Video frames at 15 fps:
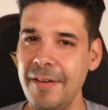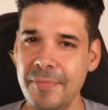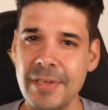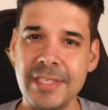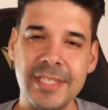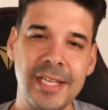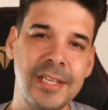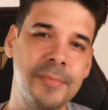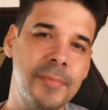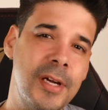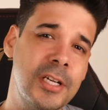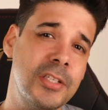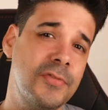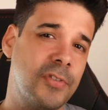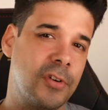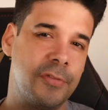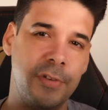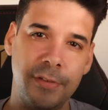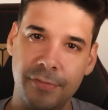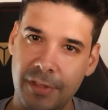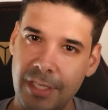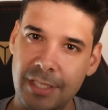been selling merch for
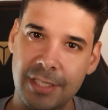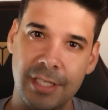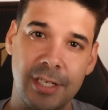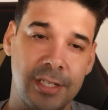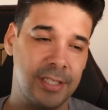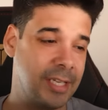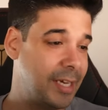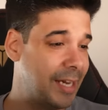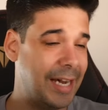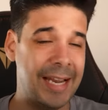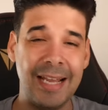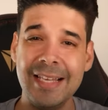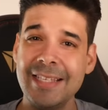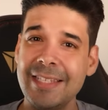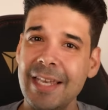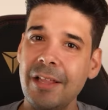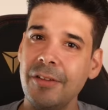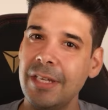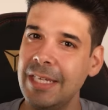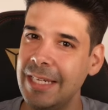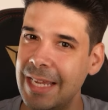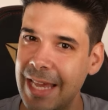15 years and I sell
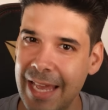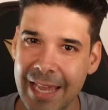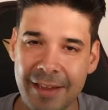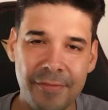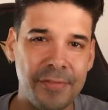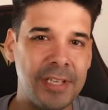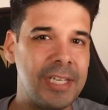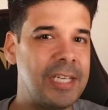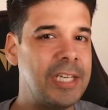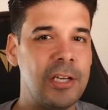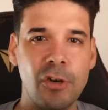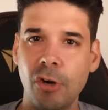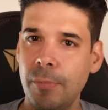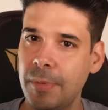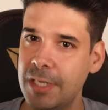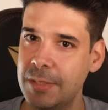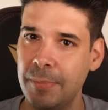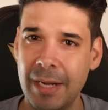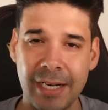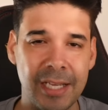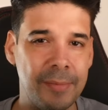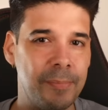in every e-commerce
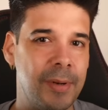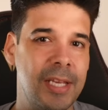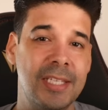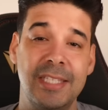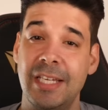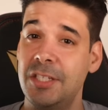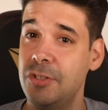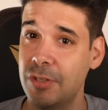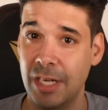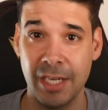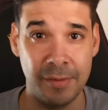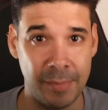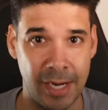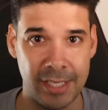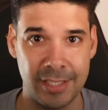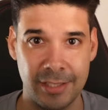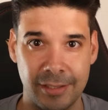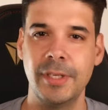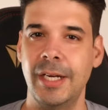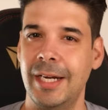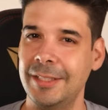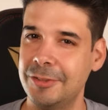marketplace that you can
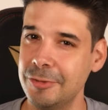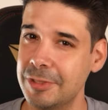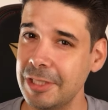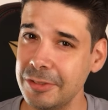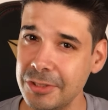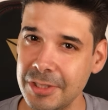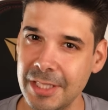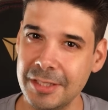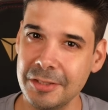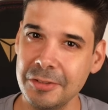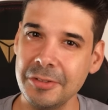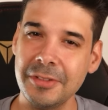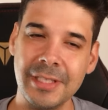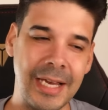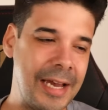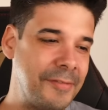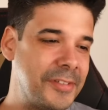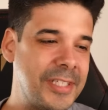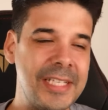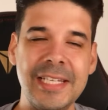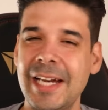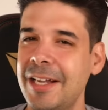imagine. And to tell you the truth, I've
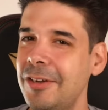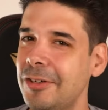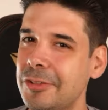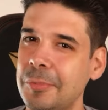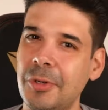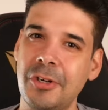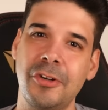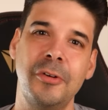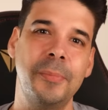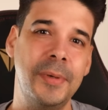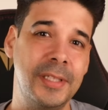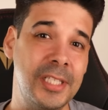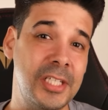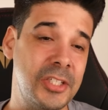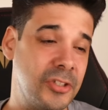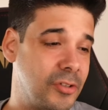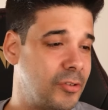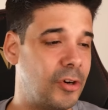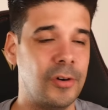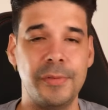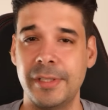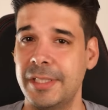seen a lot more competition
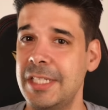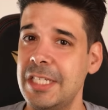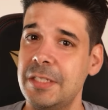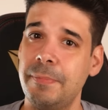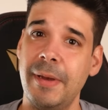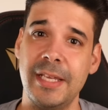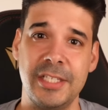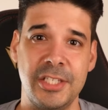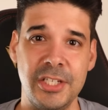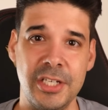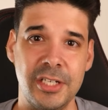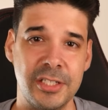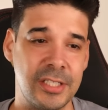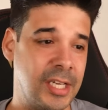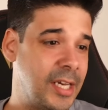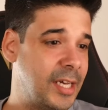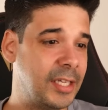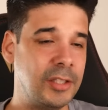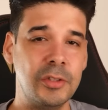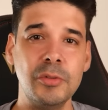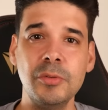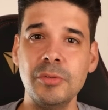over these past years
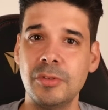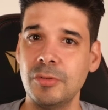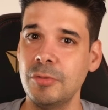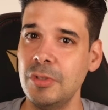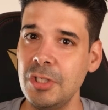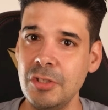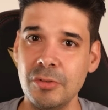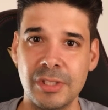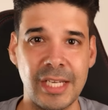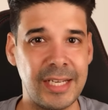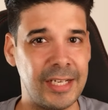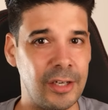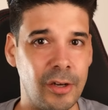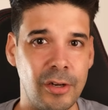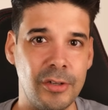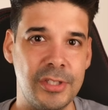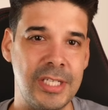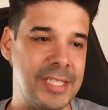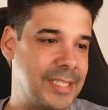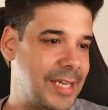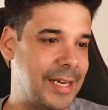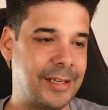due to new
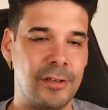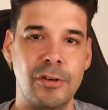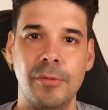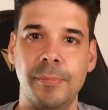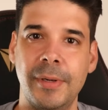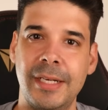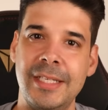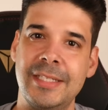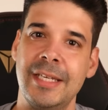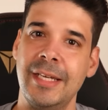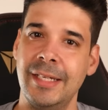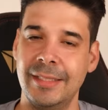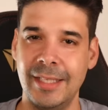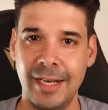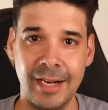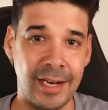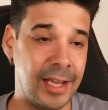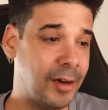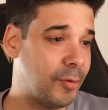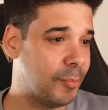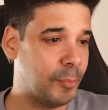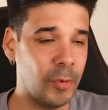technologies and companies that
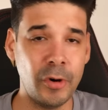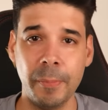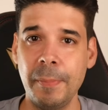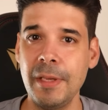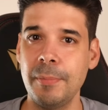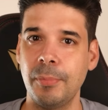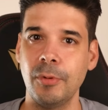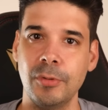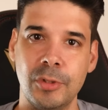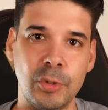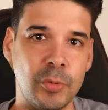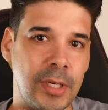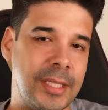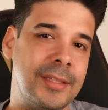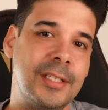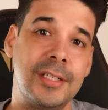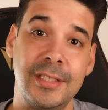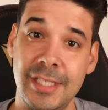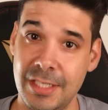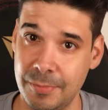allow more people to enter this